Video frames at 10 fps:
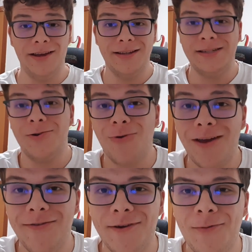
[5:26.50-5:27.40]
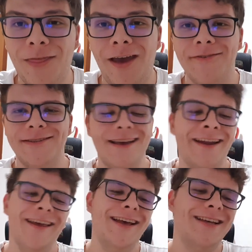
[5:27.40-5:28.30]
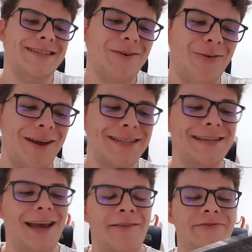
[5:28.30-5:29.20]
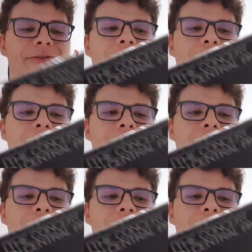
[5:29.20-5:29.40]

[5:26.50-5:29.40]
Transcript: Still Crazy, what the hell is that? Still Crazy After